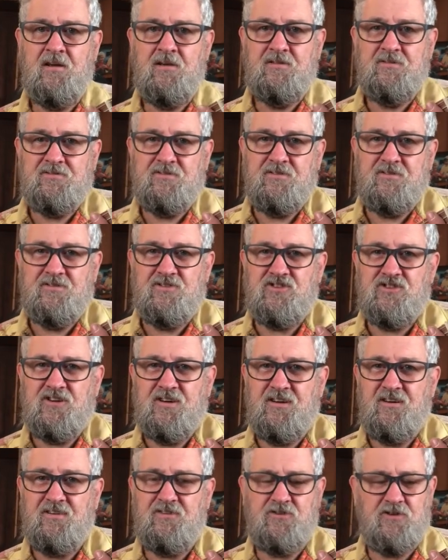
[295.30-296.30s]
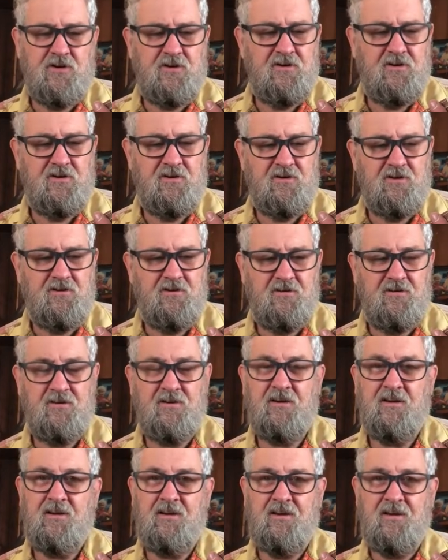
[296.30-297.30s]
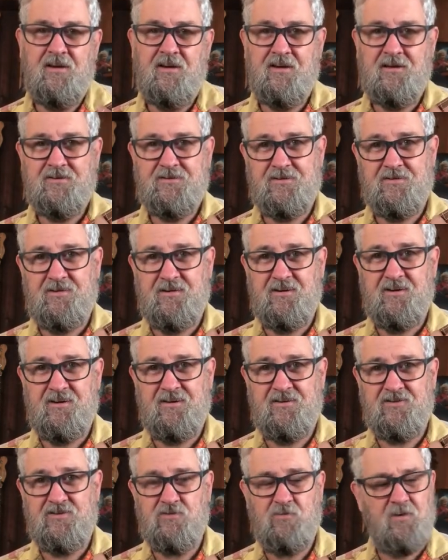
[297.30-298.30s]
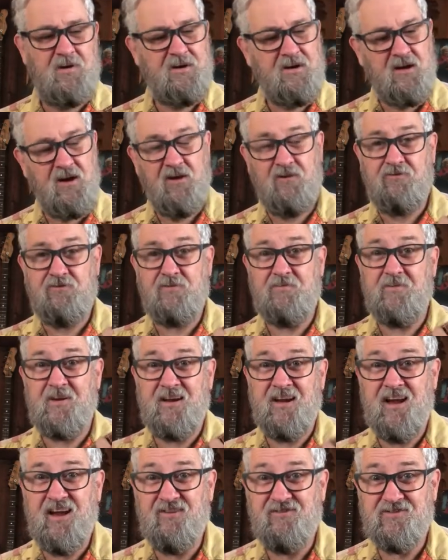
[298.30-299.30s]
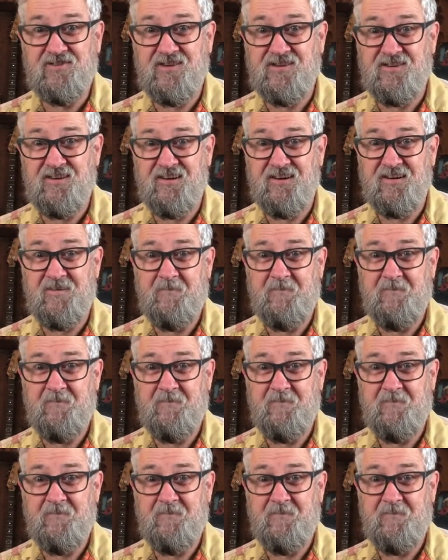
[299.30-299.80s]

So change. And when you go from the F to the